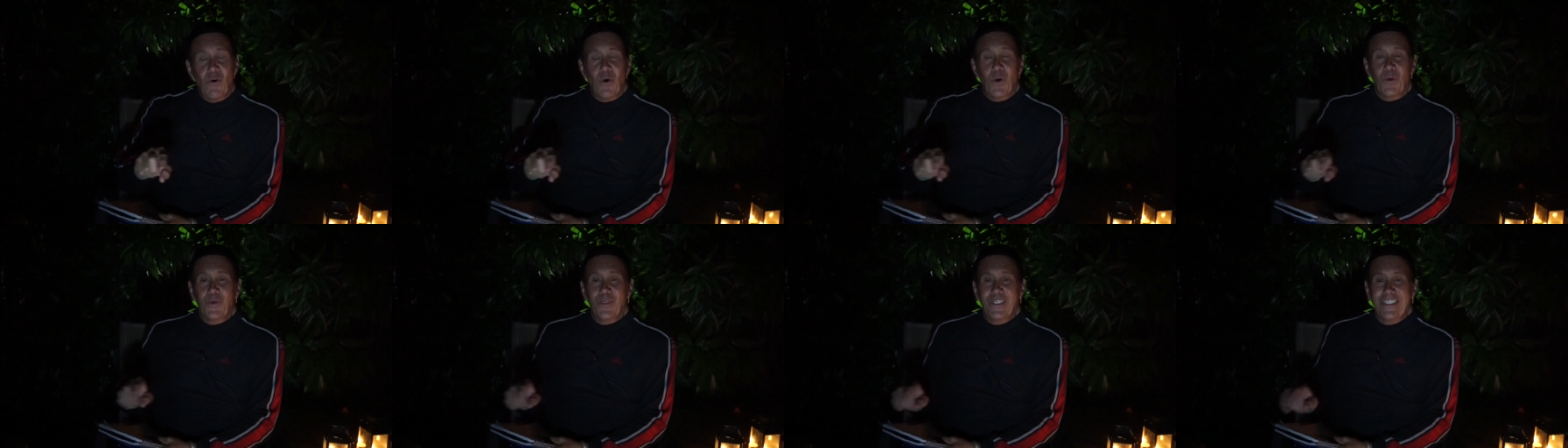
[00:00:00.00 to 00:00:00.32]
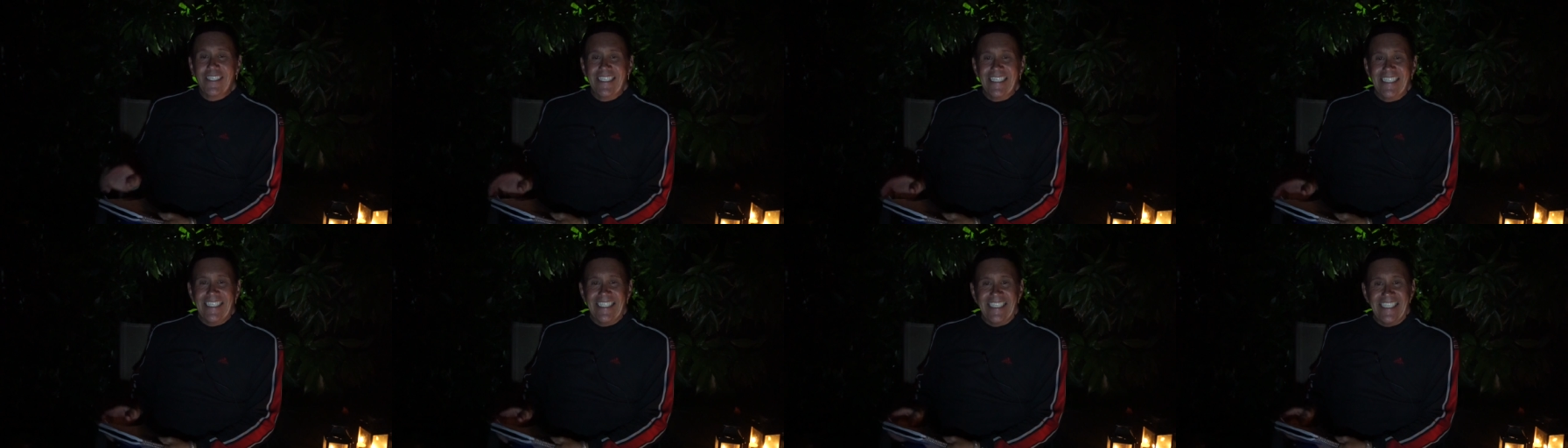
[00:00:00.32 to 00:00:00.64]

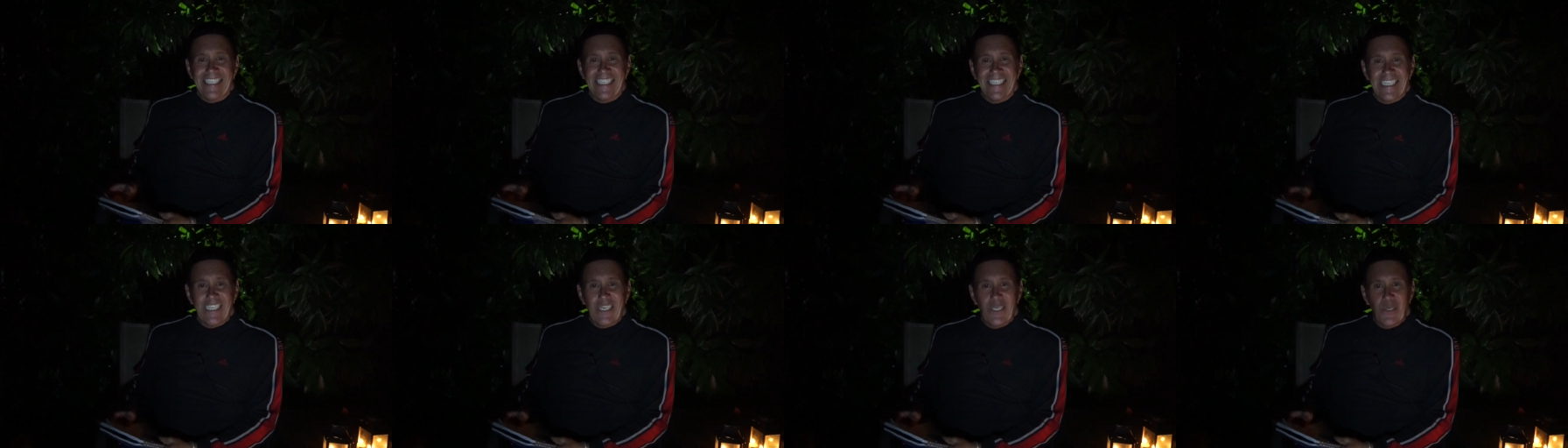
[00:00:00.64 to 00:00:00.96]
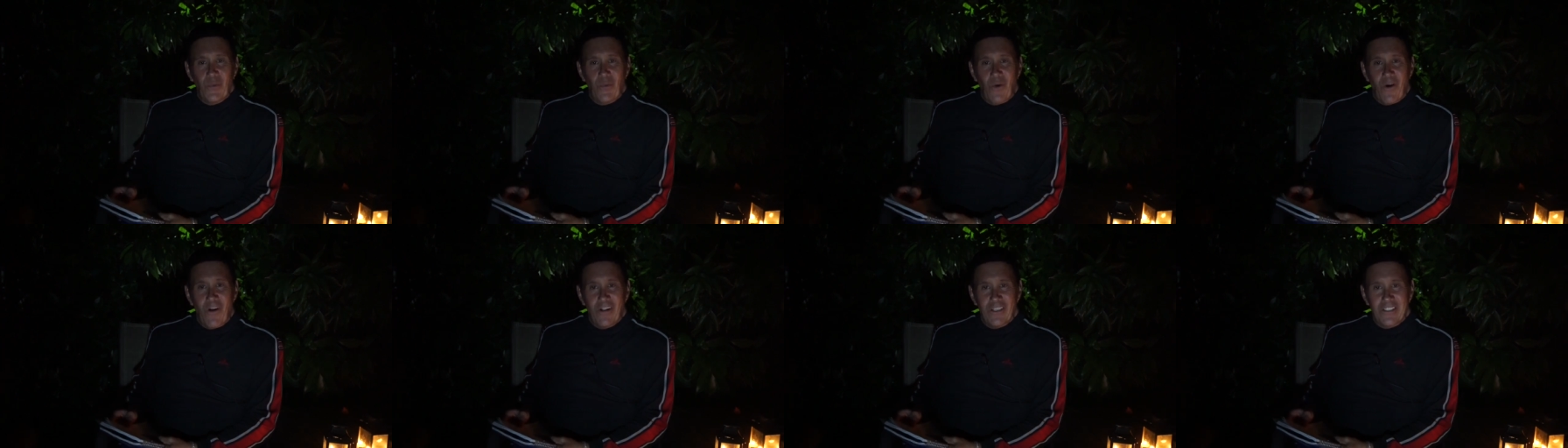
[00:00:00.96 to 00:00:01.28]
forward to seeing
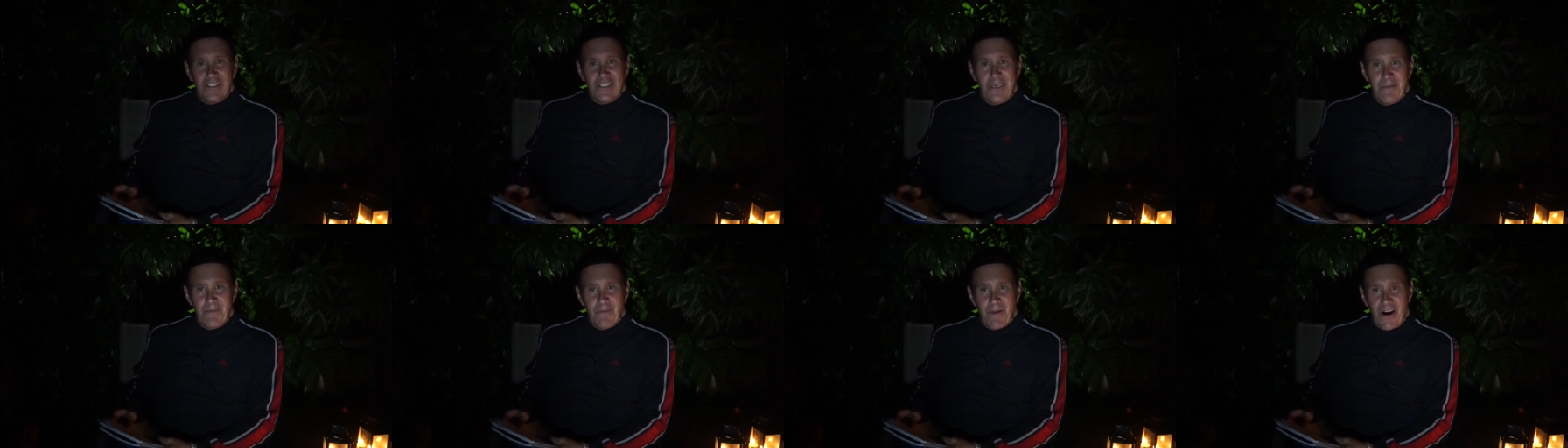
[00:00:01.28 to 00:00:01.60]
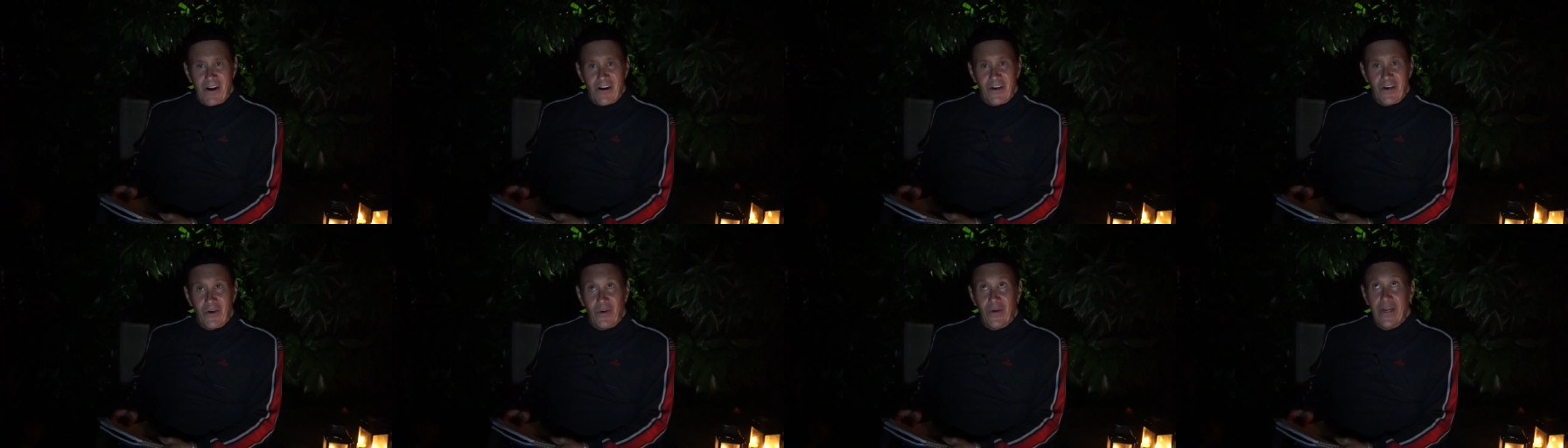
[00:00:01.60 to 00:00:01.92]
you all
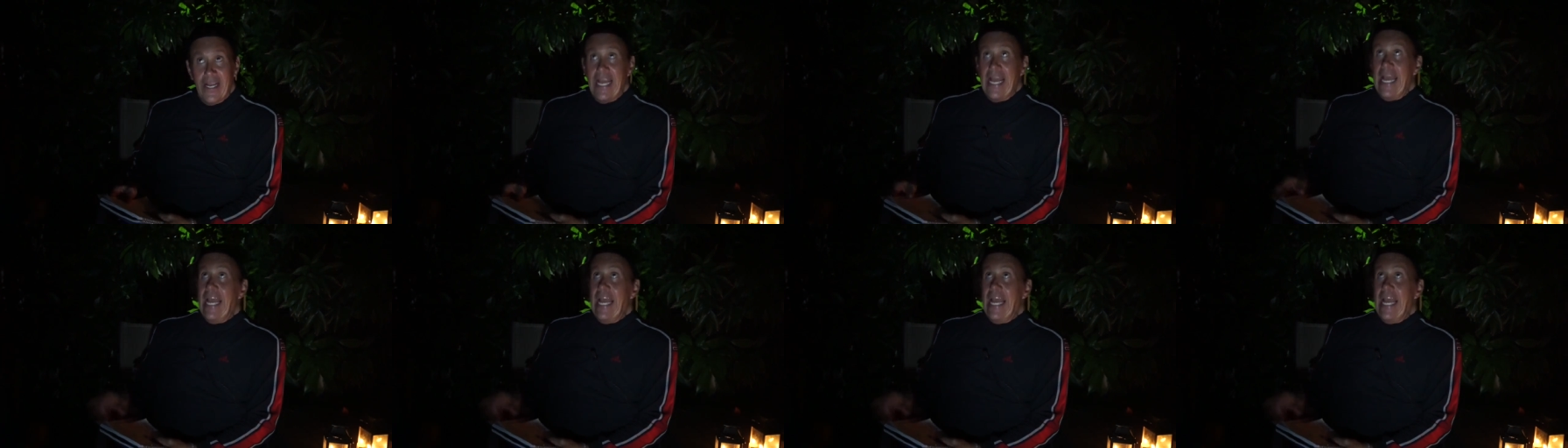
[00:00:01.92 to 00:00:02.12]
tomorrow.